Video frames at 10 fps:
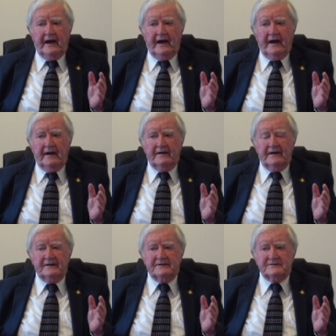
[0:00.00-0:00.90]

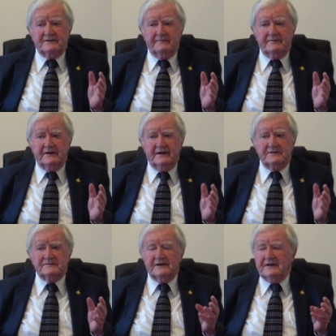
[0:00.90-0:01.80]
And that's David
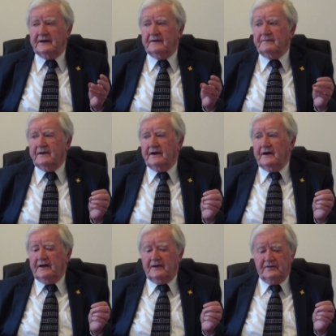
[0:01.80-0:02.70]
Davis.
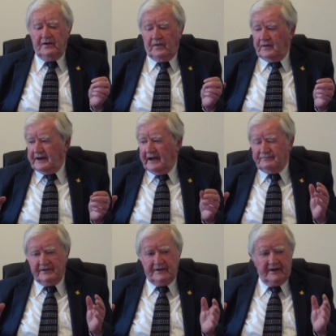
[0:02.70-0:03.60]
No, I'd have to.